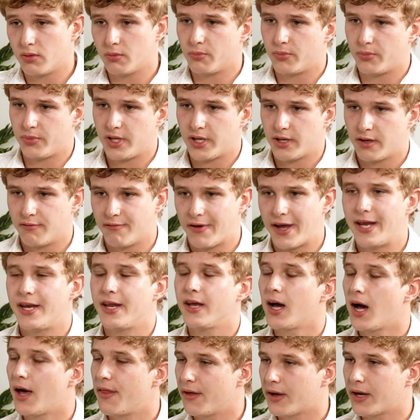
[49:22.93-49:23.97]

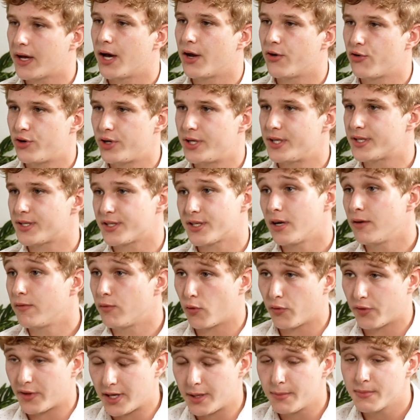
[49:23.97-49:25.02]
invading other countries and so
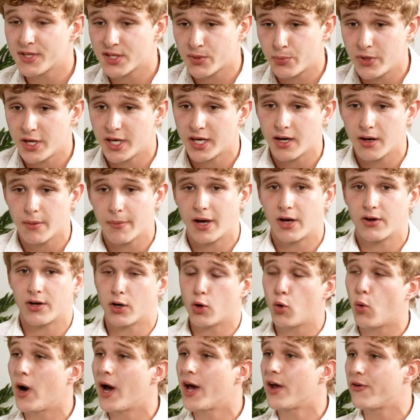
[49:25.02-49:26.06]
forth, him speaking about
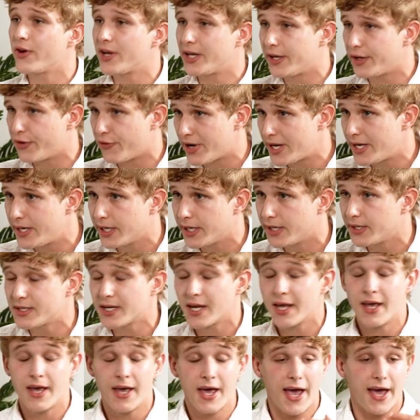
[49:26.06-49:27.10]
acquiring Greenland
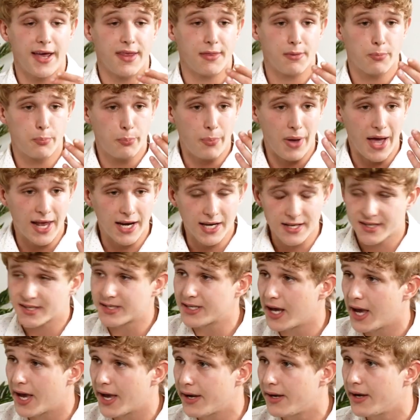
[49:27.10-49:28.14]
and
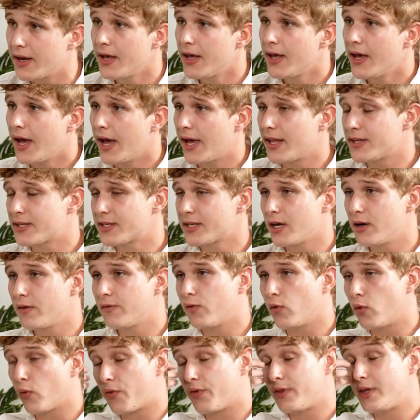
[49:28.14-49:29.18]
Palestine and so
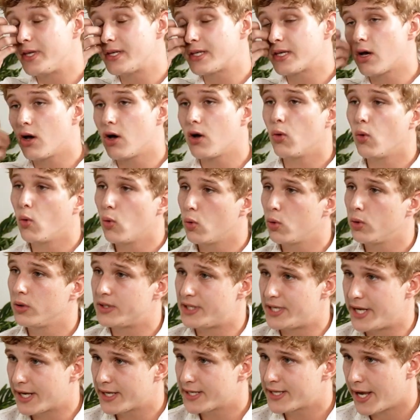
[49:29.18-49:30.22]
forth, these are all
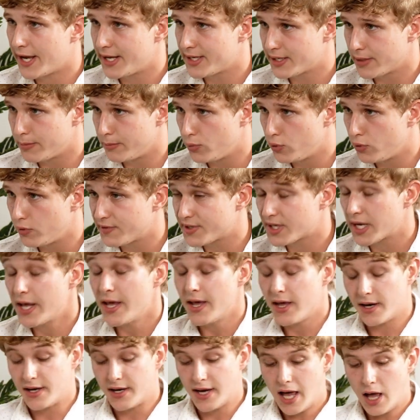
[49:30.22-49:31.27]
dictator moves.
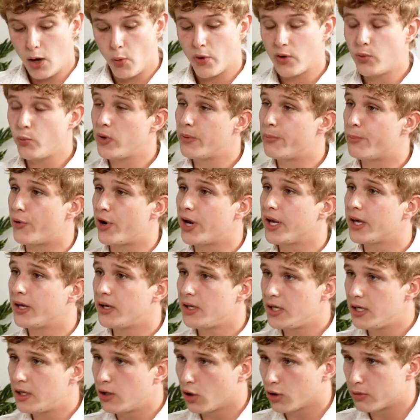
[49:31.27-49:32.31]
Now, when we bring in
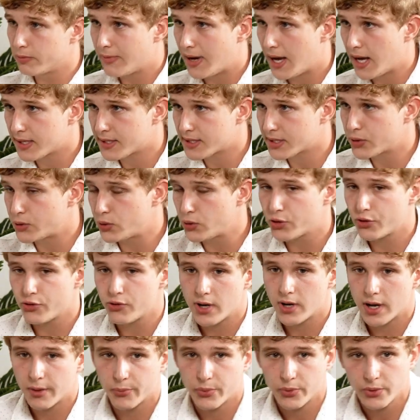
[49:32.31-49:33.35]
Elon Musk, who grew
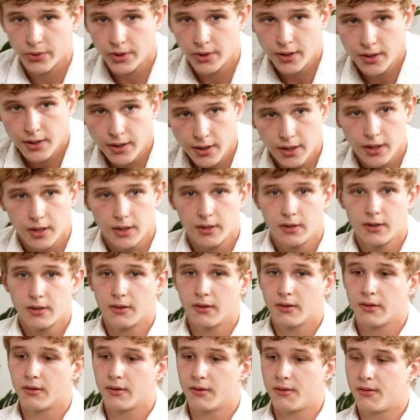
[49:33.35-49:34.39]
up
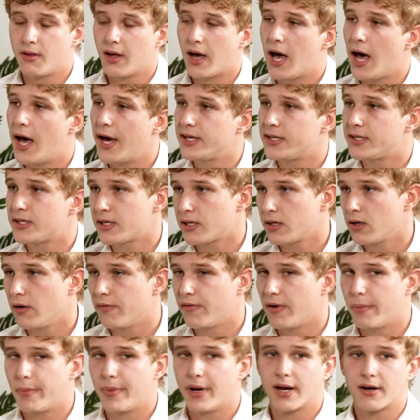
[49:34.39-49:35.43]
in the height of
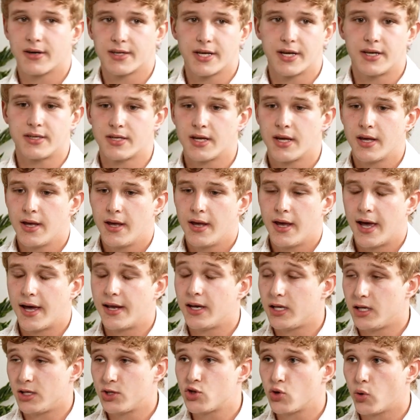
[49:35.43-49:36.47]
apartheid and
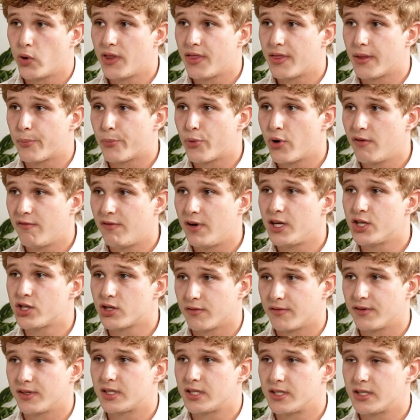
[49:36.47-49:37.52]
enjoyed the privilege of
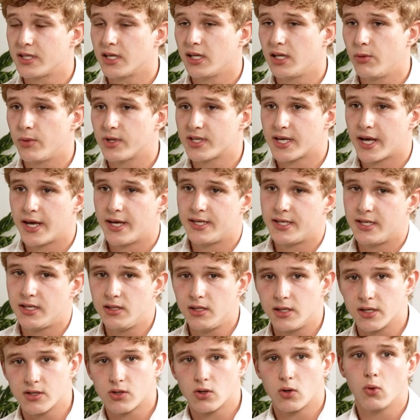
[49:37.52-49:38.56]
it until he was 18
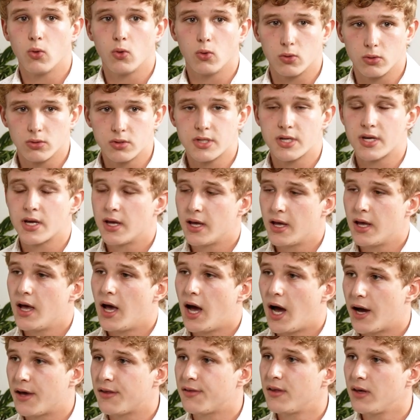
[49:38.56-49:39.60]
years old,
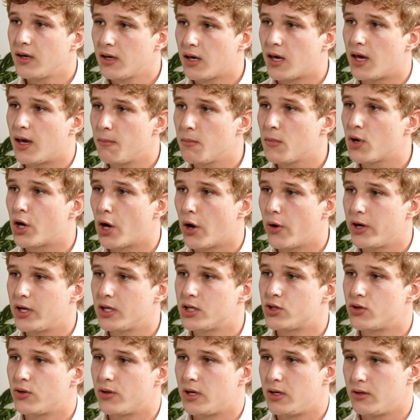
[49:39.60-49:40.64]
I think him going
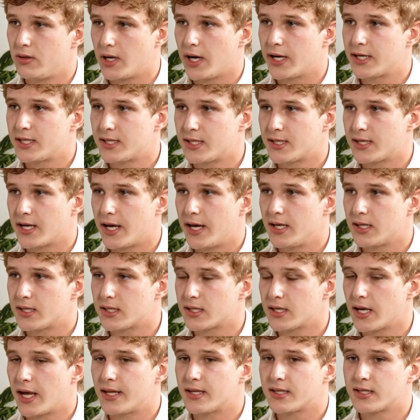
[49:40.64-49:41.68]
to the United States
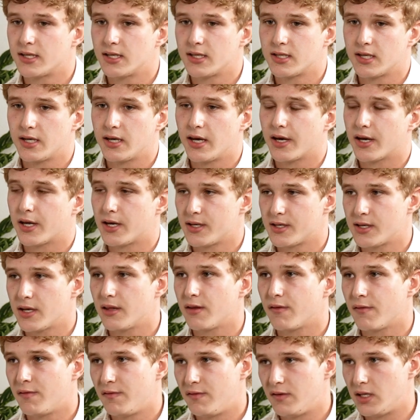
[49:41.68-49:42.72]
and sitting and kissing the
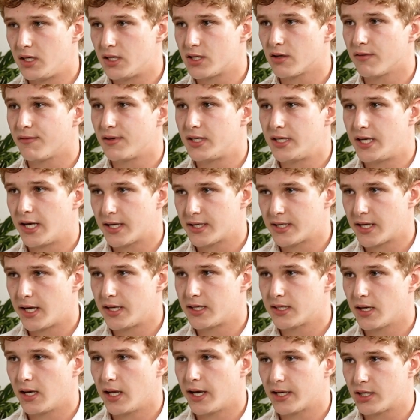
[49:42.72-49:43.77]
feet of a
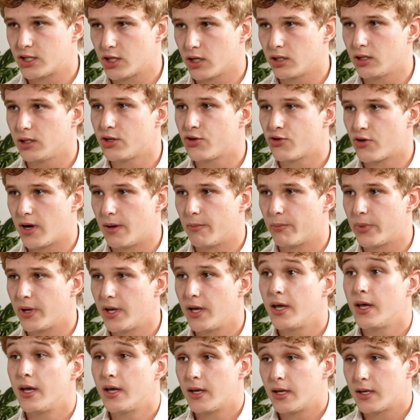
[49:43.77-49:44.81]
dictator like Donald Trump
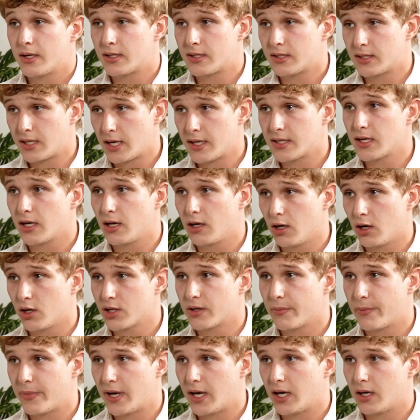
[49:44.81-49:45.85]
says a lot
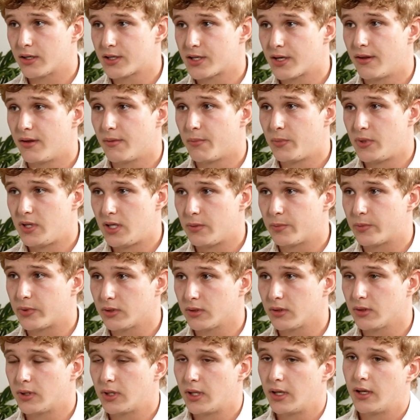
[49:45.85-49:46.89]
about the
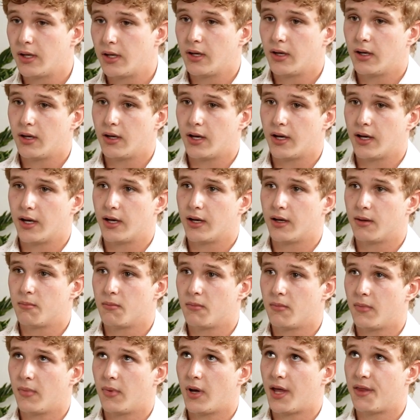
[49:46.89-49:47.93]
people
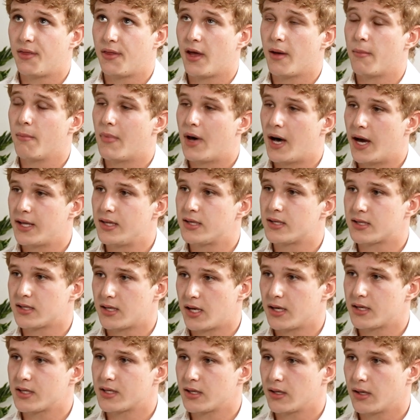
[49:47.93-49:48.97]
and their
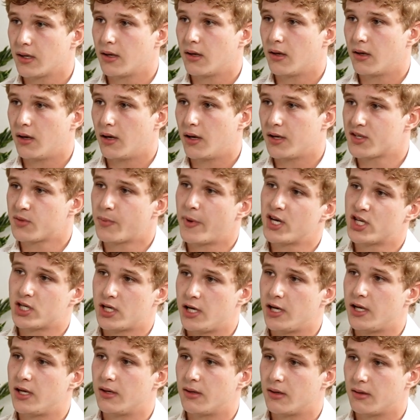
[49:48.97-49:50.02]
mindset,
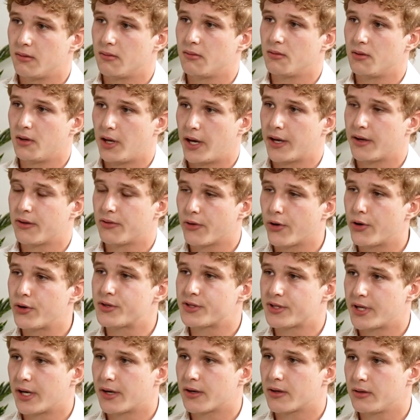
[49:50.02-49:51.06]
especially like those
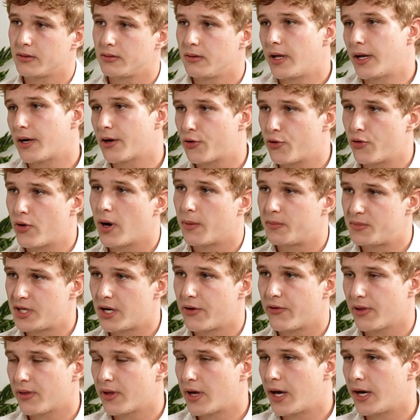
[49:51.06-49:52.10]
that grew up
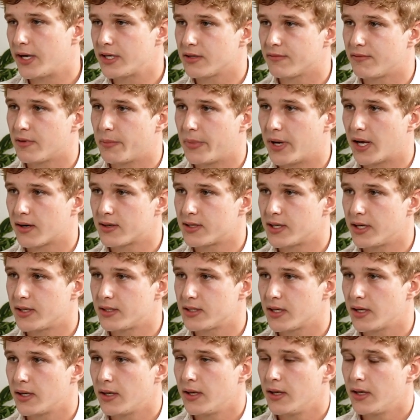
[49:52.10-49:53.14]
during the height of
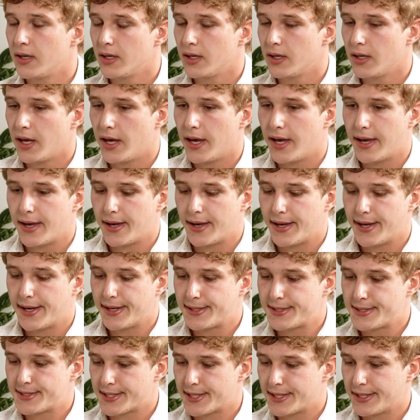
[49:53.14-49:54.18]
apartheid.
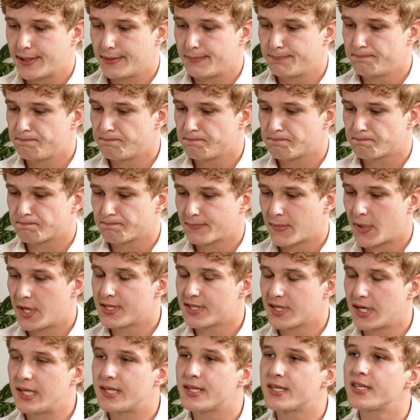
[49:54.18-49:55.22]
And
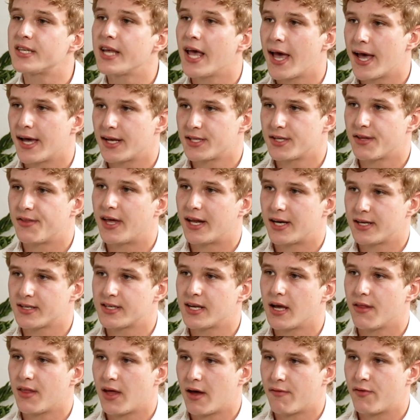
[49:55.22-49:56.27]
it's sad that a
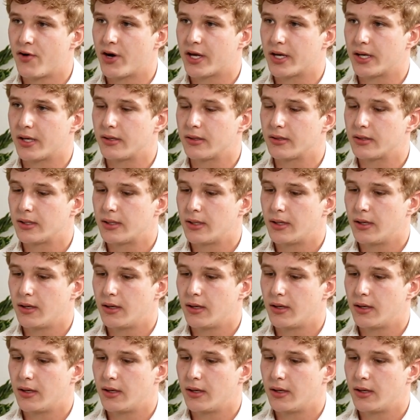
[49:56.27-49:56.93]
South African